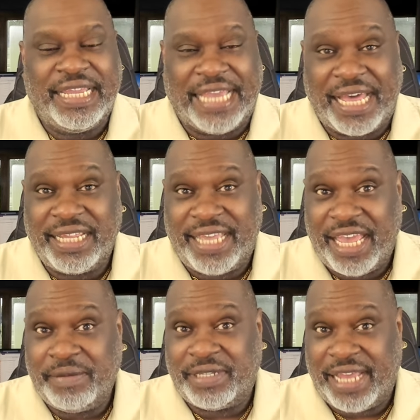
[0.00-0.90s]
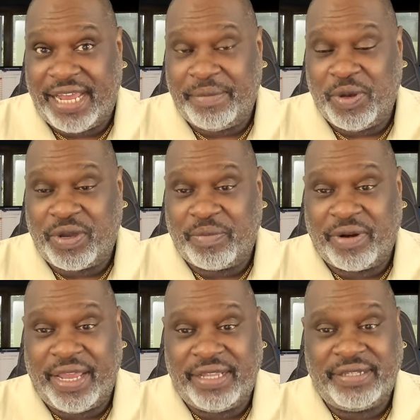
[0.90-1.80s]
Gala Games and Animoca
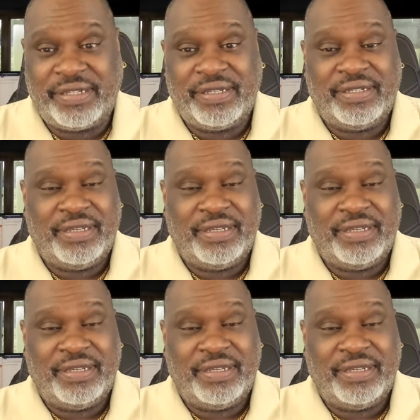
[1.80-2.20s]
Brands.